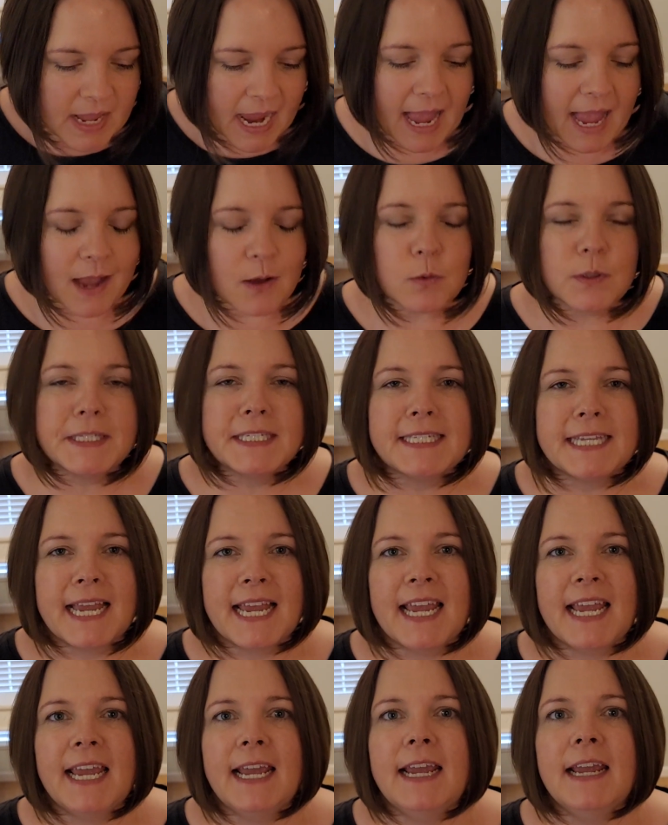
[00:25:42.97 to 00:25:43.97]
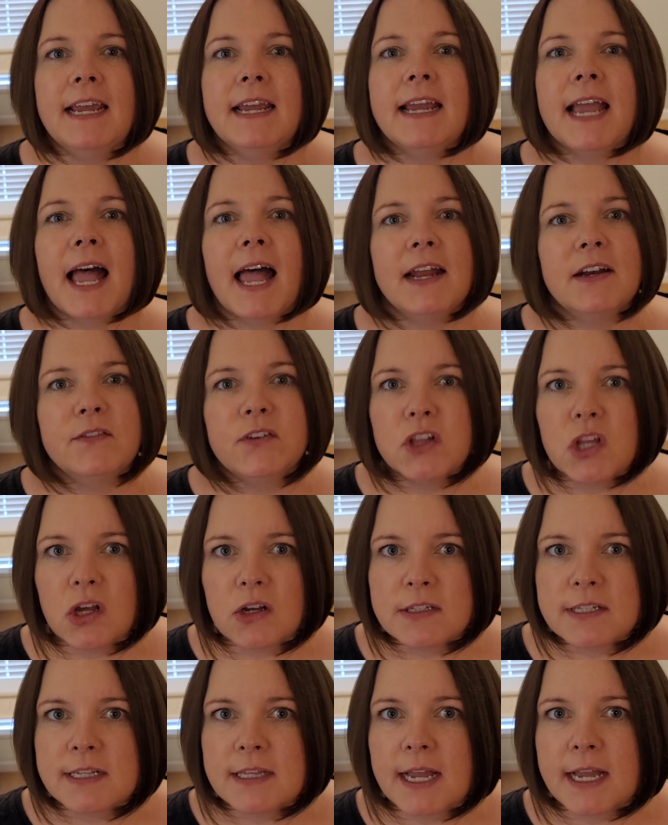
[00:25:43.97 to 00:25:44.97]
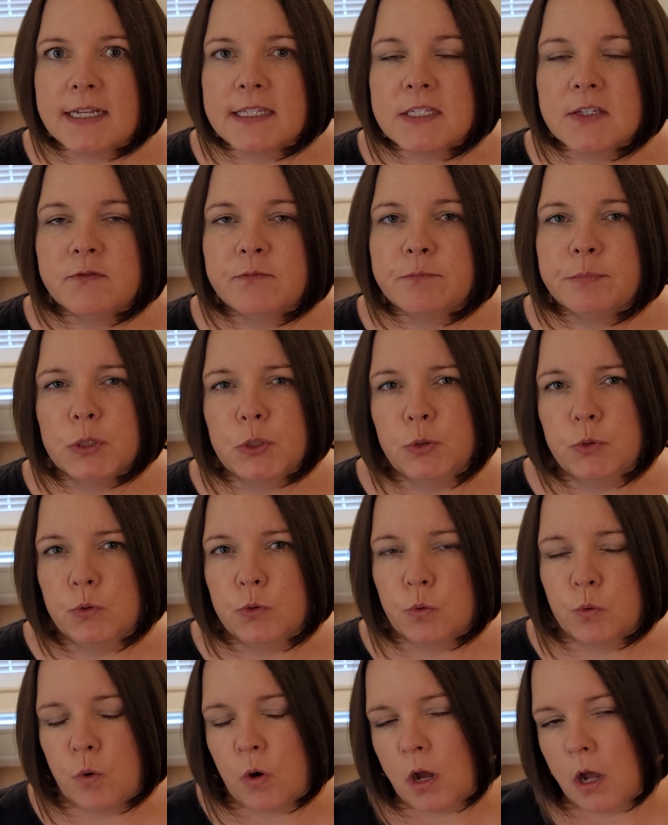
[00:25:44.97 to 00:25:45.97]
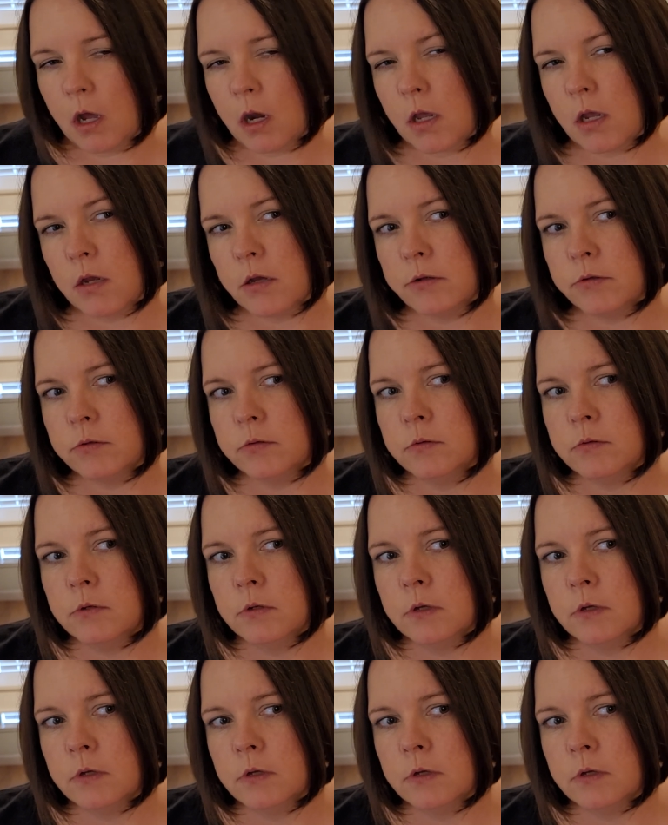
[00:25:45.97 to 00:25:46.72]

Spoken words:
I would say, kind of along the lines of Blue Grotto,